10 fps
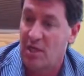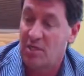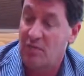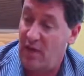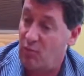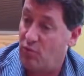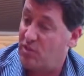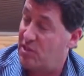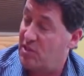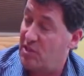So I've had more than
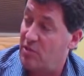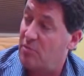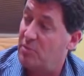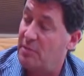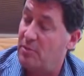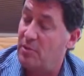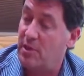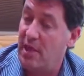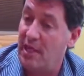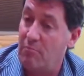1,600
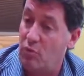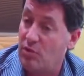people, and more than